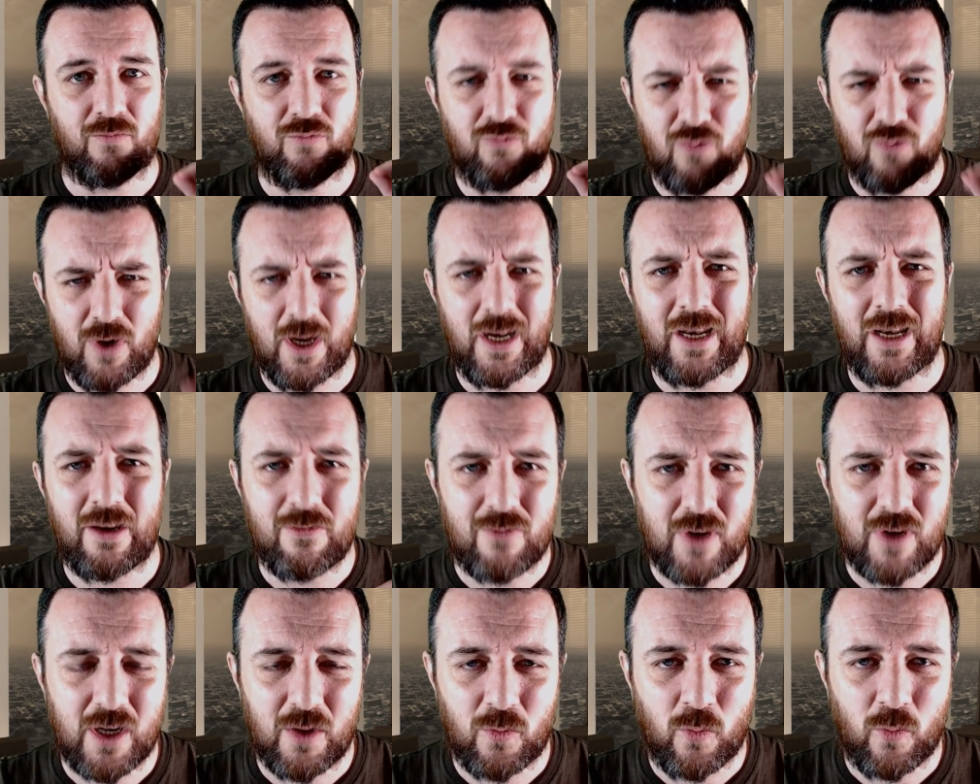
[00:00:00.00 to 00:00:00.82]
really,
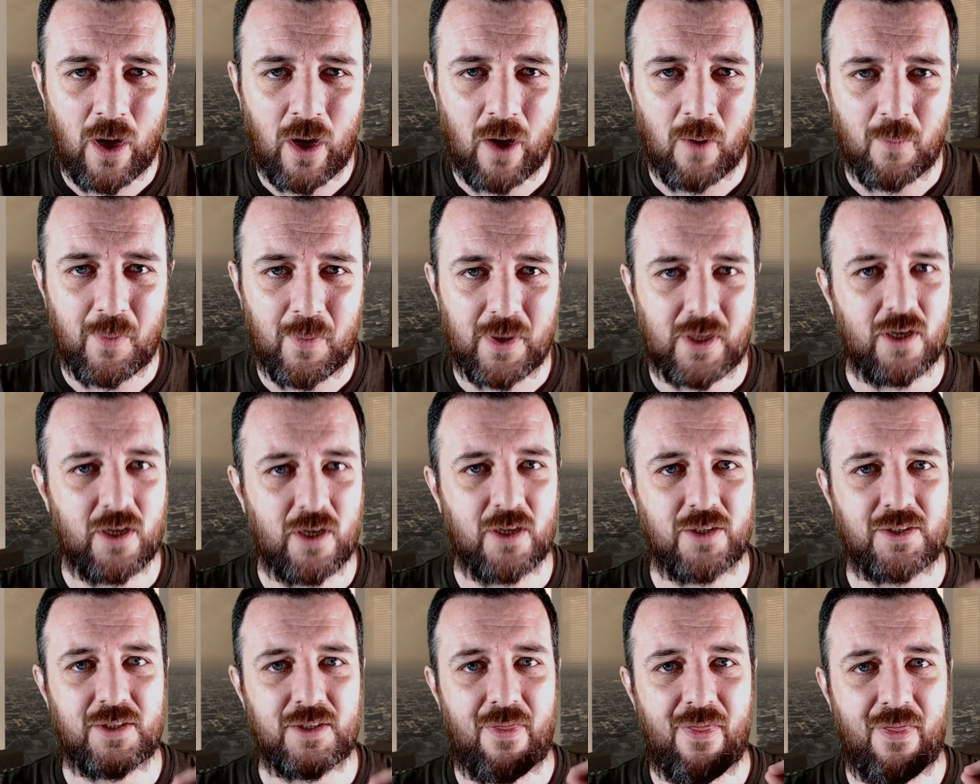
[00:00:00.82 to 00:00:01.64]
really well
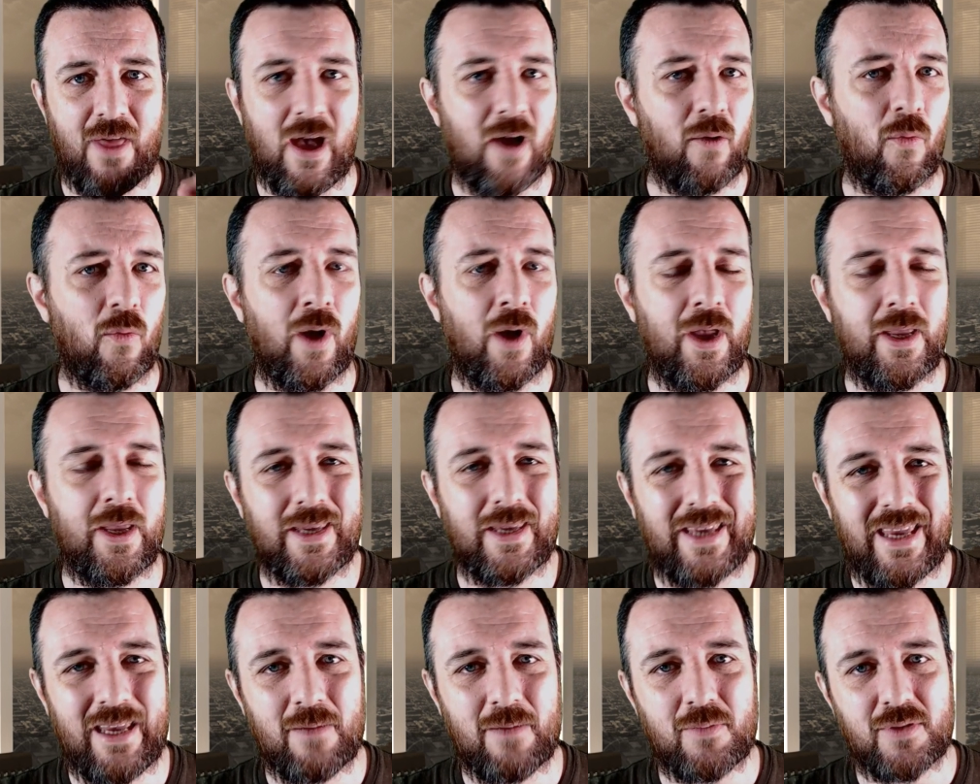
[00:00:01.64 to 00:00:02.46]
because that way
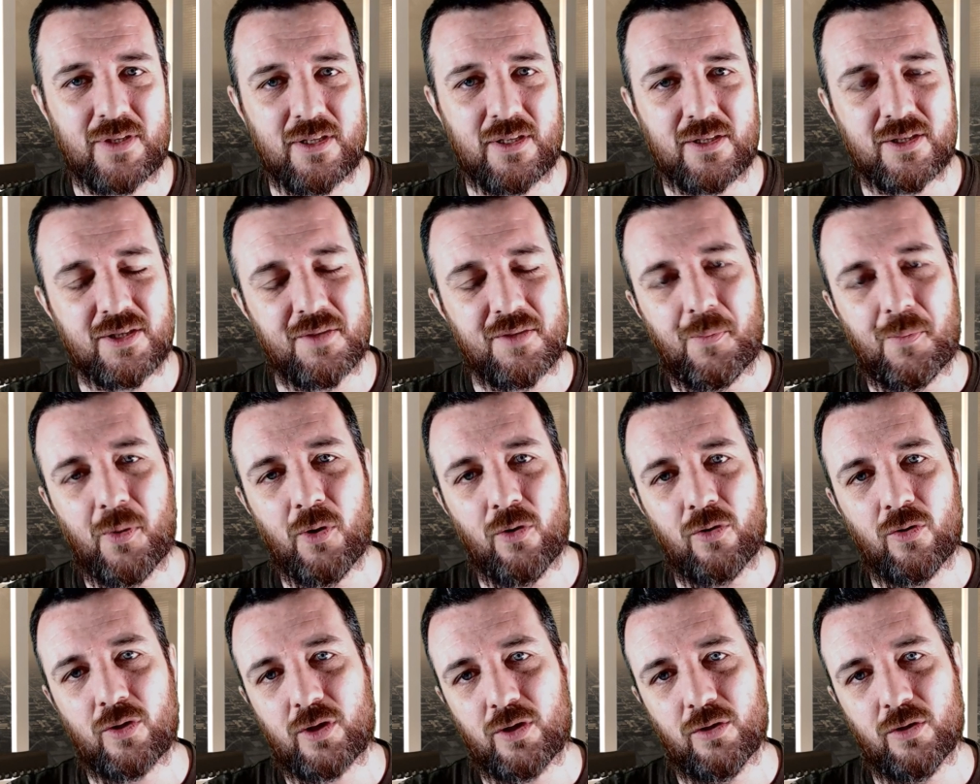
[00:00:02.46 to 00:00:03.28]
it keeps the support
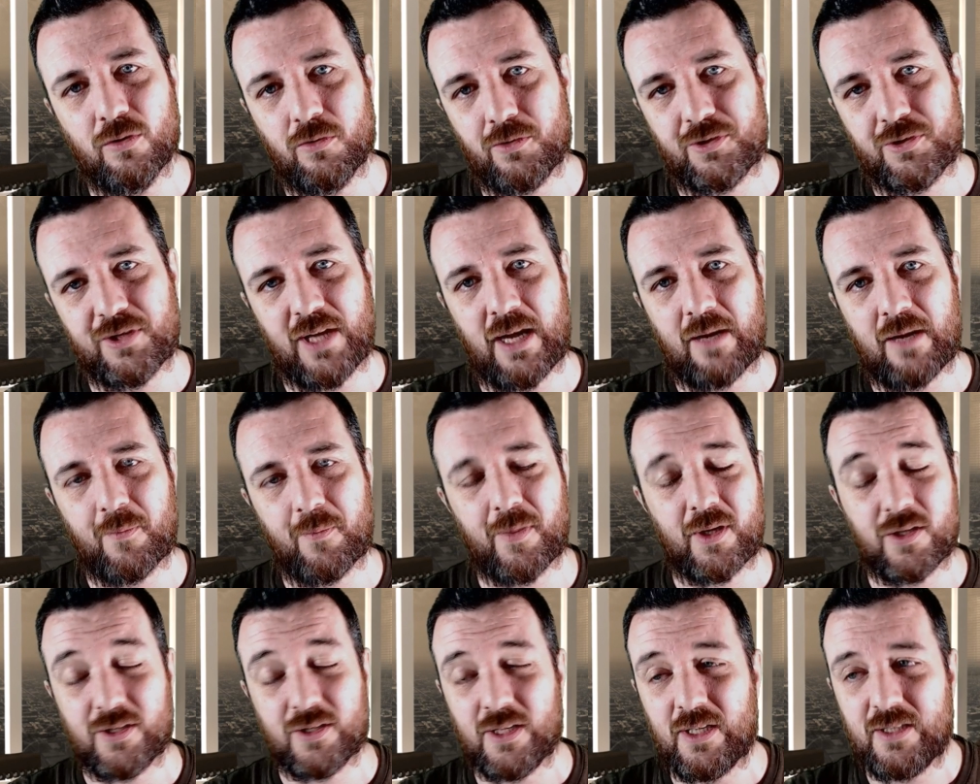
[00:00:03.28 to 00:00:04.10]
support calls down
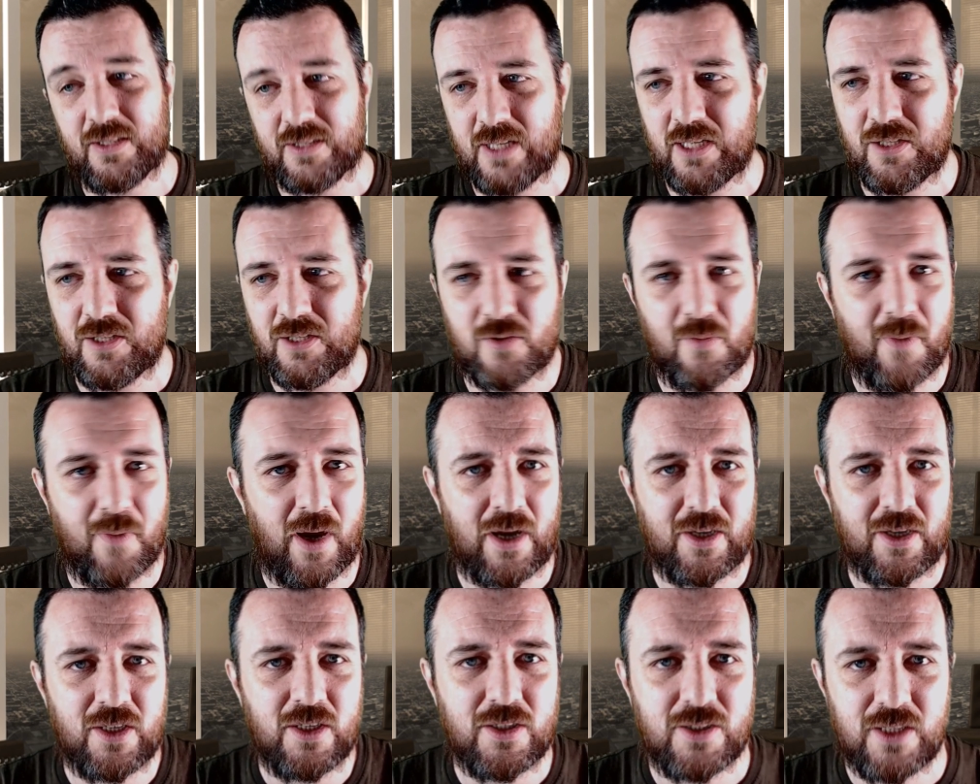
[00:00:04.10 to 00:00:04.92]
because I said to him,
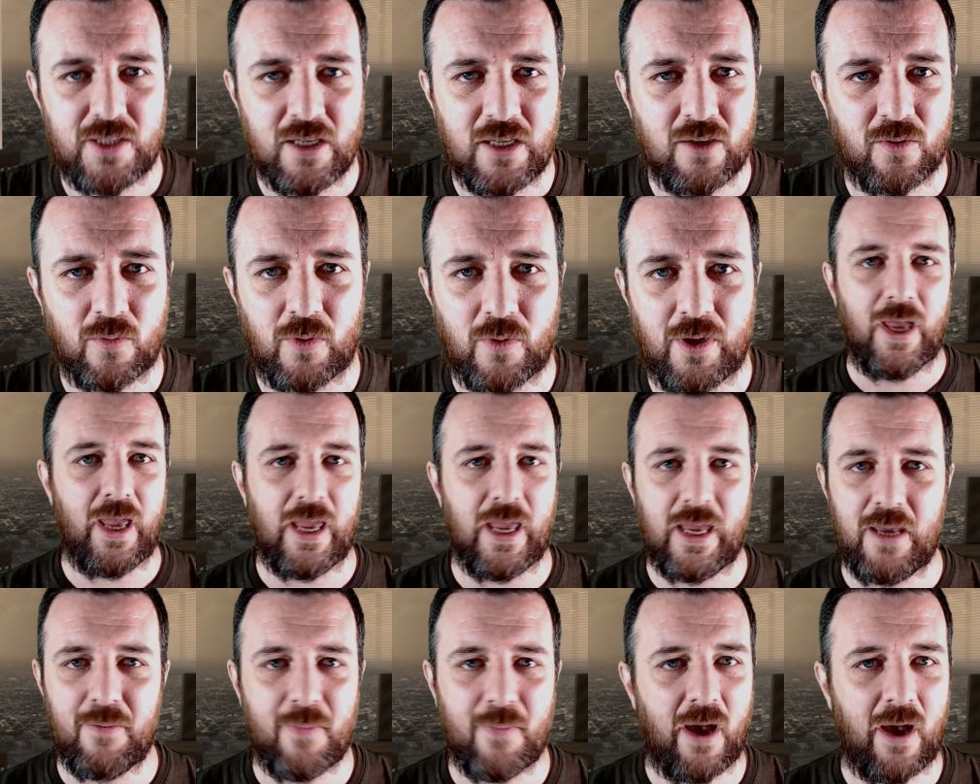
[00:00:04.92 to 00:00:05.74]
How do you deal with
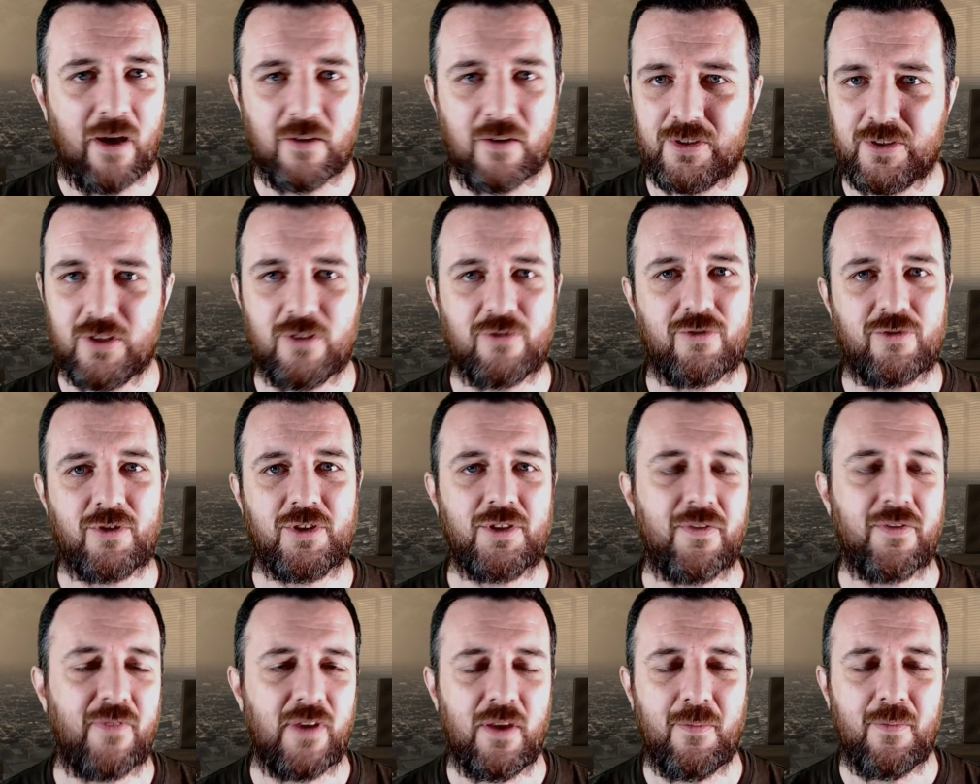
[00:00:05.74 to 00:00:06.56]
emails,
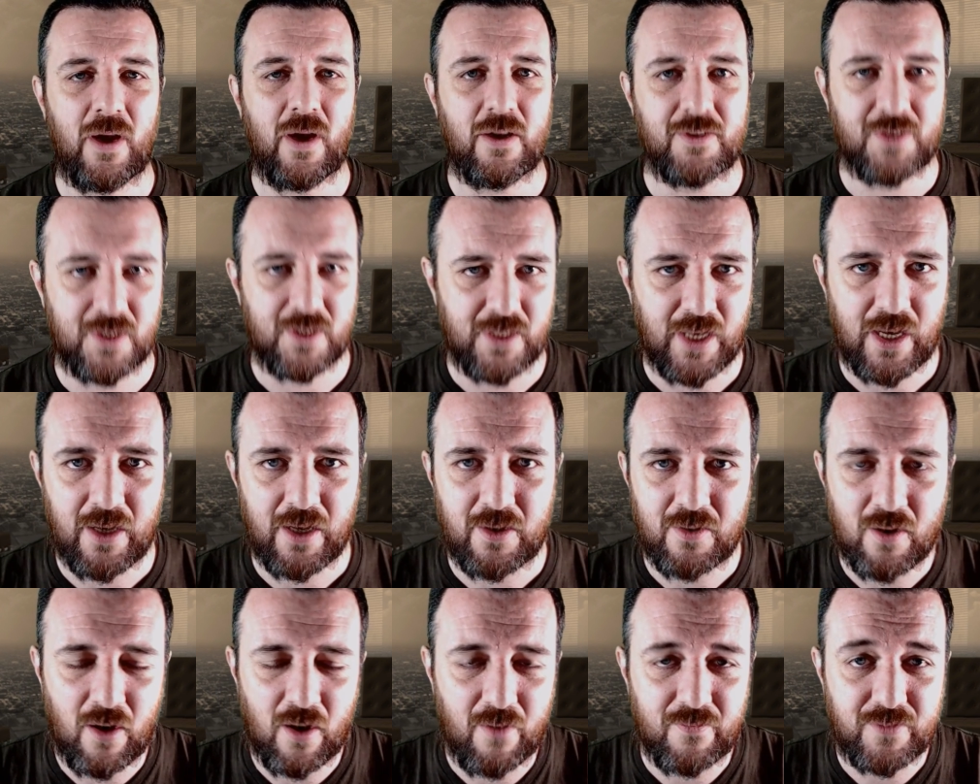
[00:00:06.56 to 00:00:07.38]
hundreds of emails a
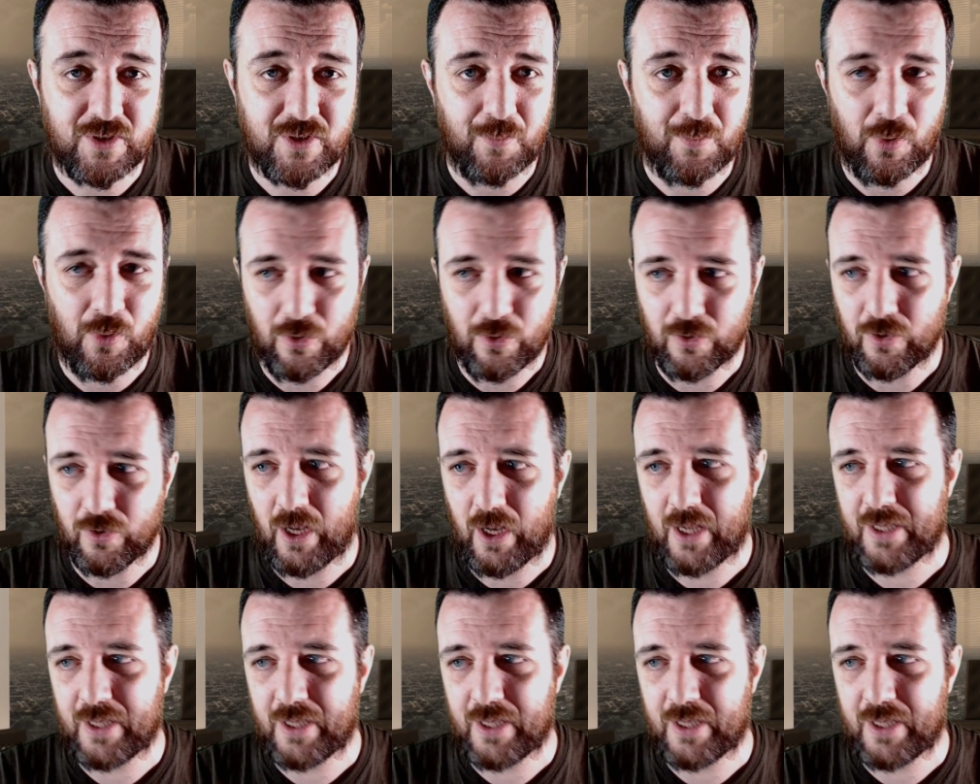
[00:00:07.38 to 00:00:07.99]
day of support?